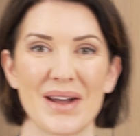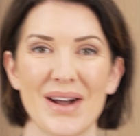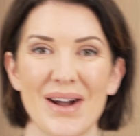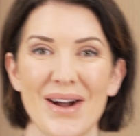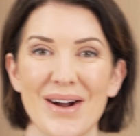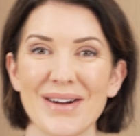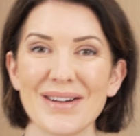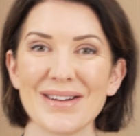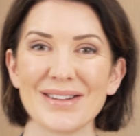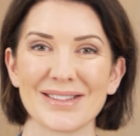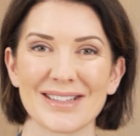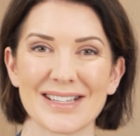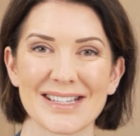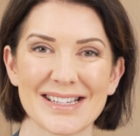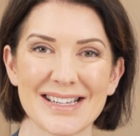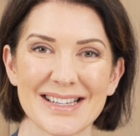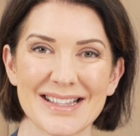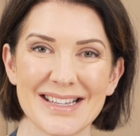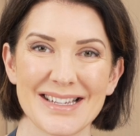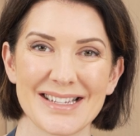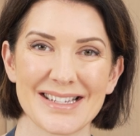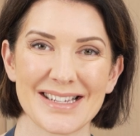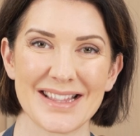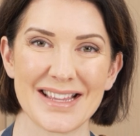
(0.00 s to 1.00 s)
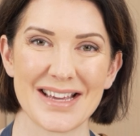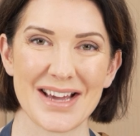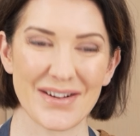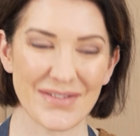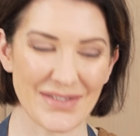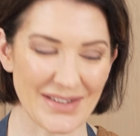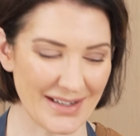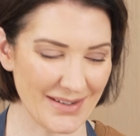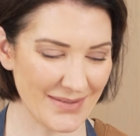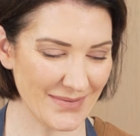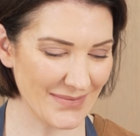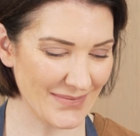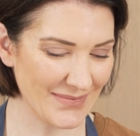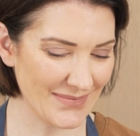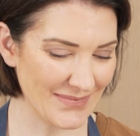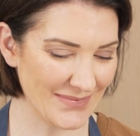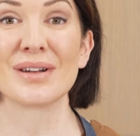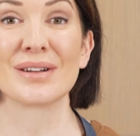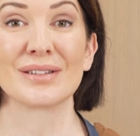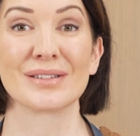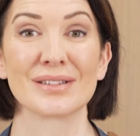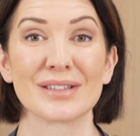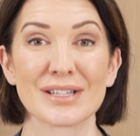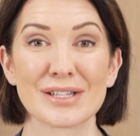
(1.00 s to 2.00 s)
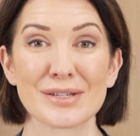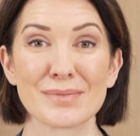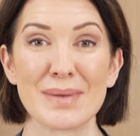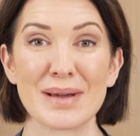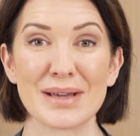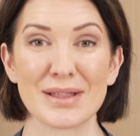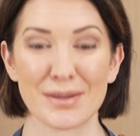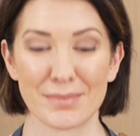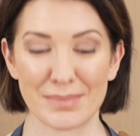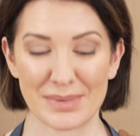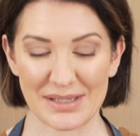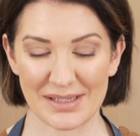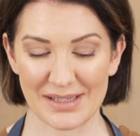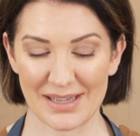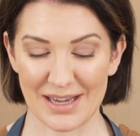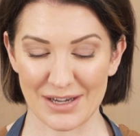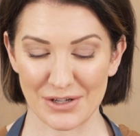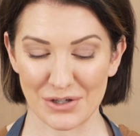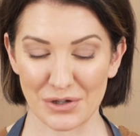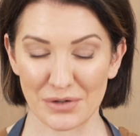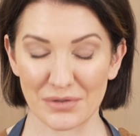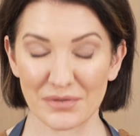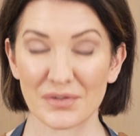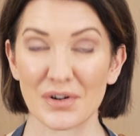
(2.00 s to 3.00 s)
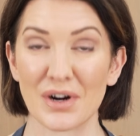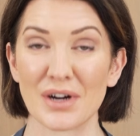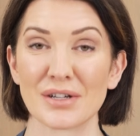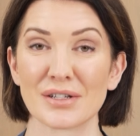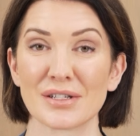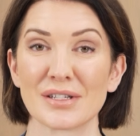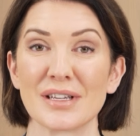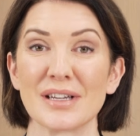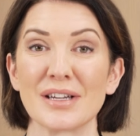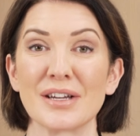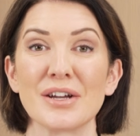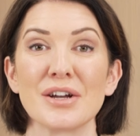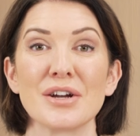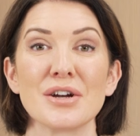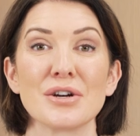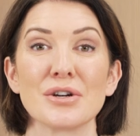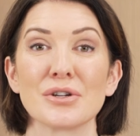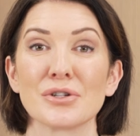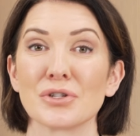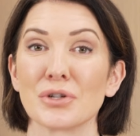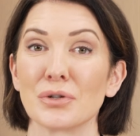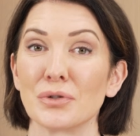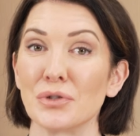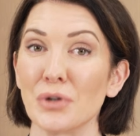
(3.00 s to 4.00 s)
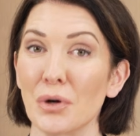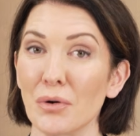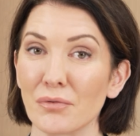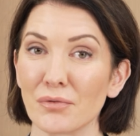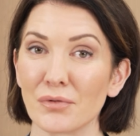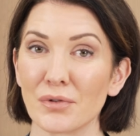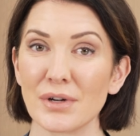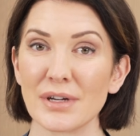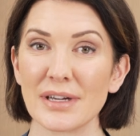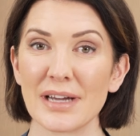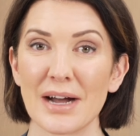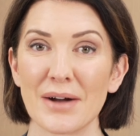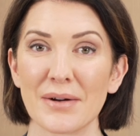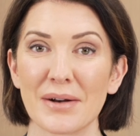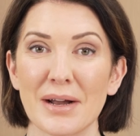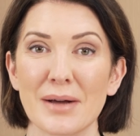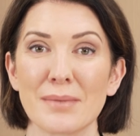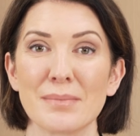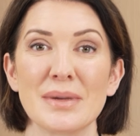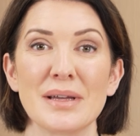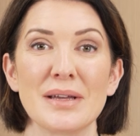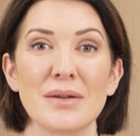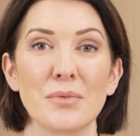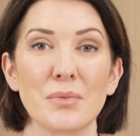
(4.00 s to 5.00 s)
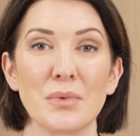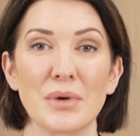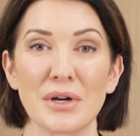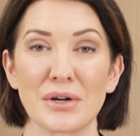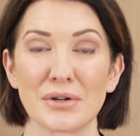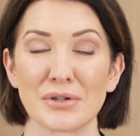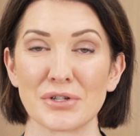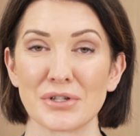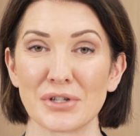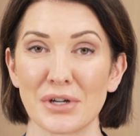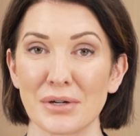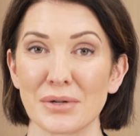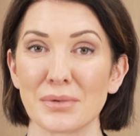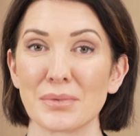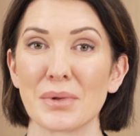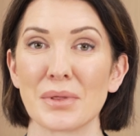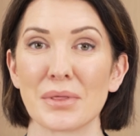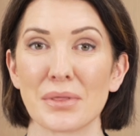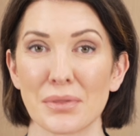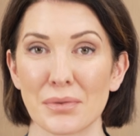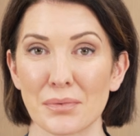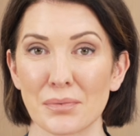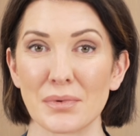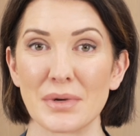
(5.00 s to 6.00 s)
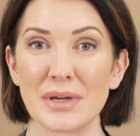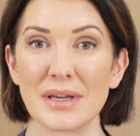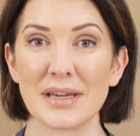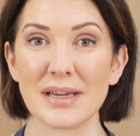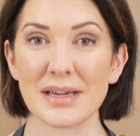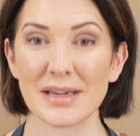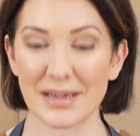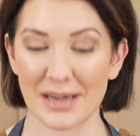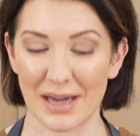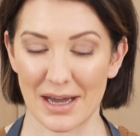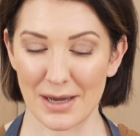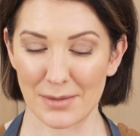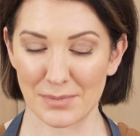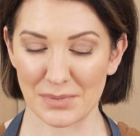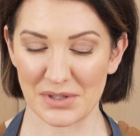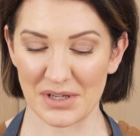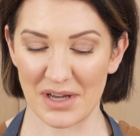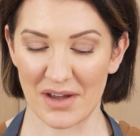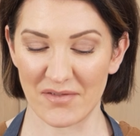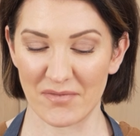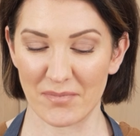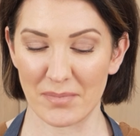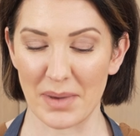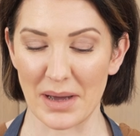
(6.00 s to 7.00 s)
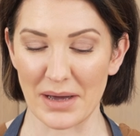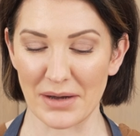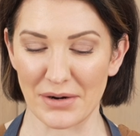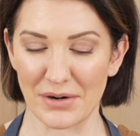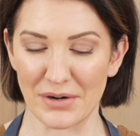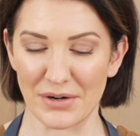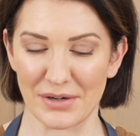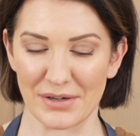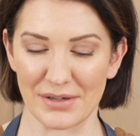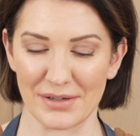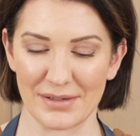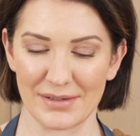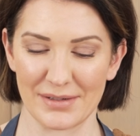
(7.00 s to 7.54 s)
All right, let's get these in the oven. Let's make the pistachio frosting. So don't freak out on me. We are starting with 3 cups of butter.